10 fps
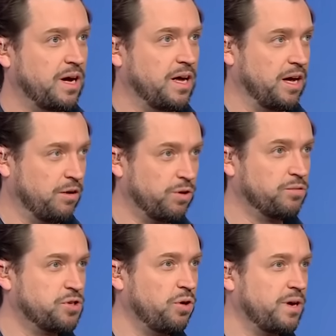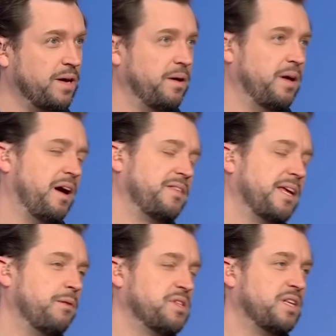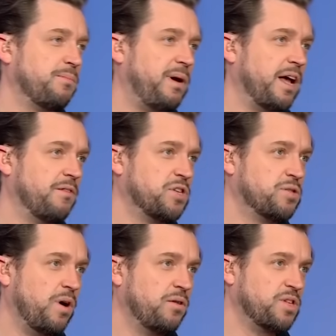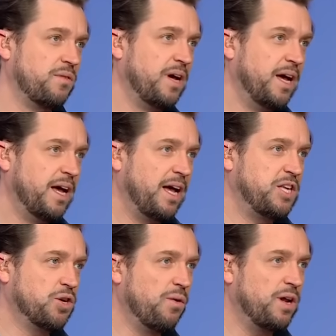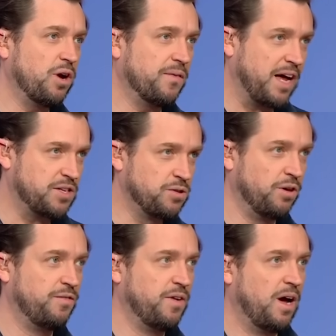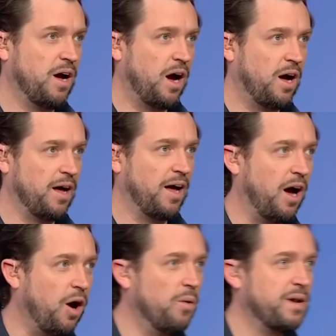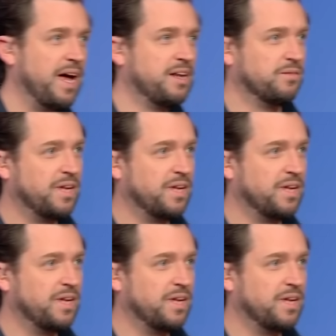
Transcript: I think it was in the playoffs as well. So he's already got that sort of old head on the